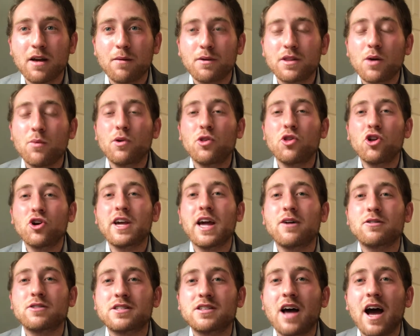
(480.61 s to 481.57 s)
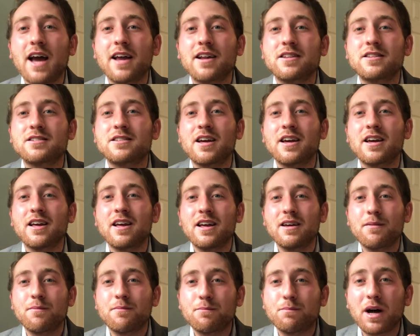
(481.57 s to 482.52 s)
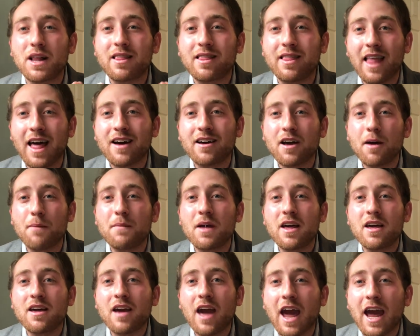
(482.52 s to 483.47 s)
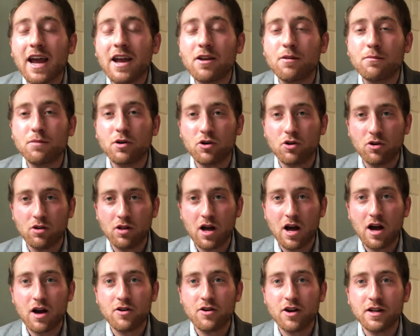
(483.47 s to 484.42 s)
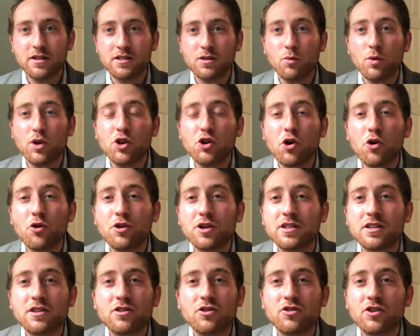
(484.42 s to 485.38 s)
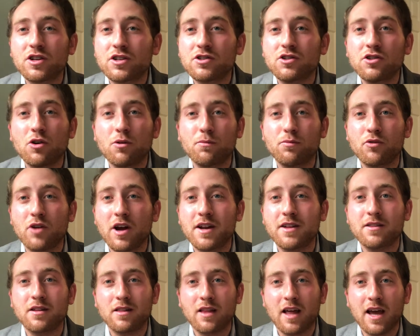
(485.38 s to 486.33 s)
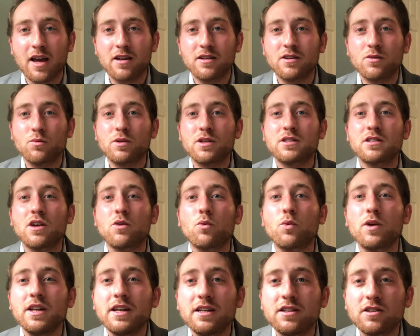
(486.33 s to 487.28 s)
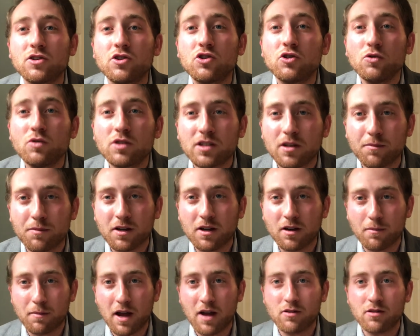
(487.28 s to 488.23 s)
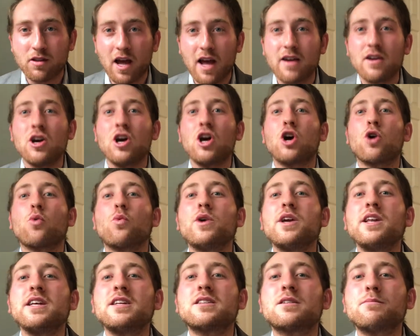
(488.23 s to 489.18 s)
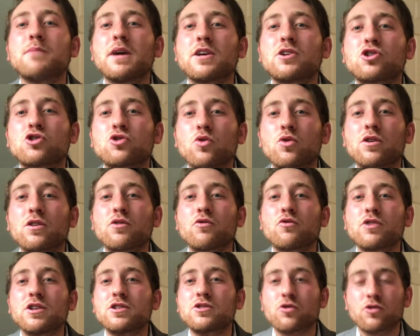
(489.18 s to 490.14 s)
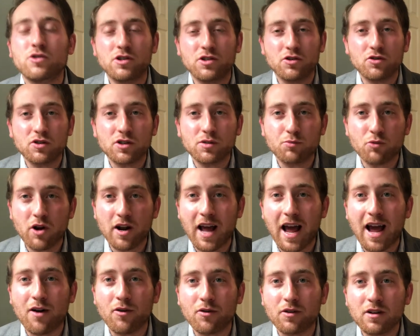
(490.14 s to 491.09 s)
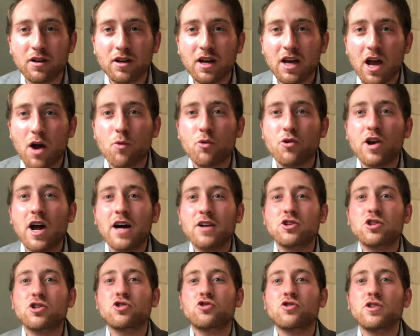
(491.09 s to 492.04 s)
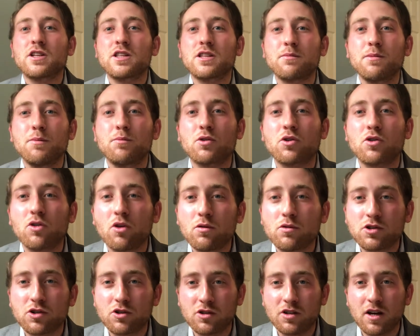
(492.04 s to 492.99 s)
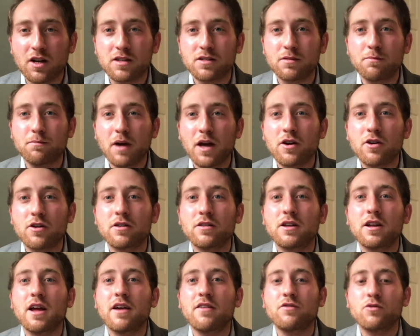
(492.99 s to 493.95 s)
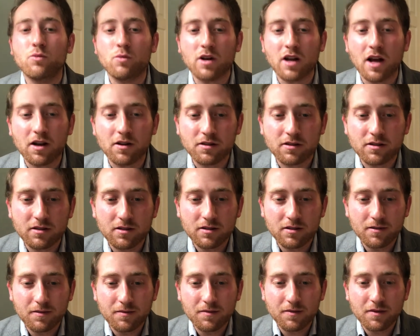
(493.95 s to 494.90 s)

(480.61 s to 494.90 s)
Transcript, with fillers: but then we look outside and say, but lechem ein bechol haaretz, and we notice that there is no bread in the land, and we say, we need to do something about that. We need to make sure the resources are spread out, and we're not just treating the people closer to us better than everyone else.